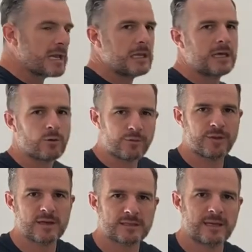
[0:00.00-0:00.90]
Little
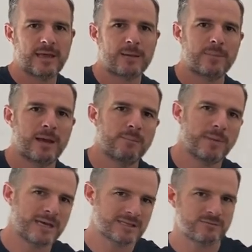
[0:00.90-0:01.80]
things like that made a
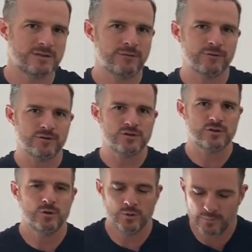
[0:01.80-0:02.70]
massive difference
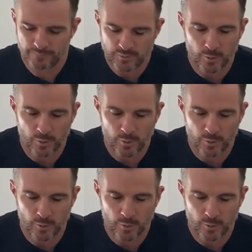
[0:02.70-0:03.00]
to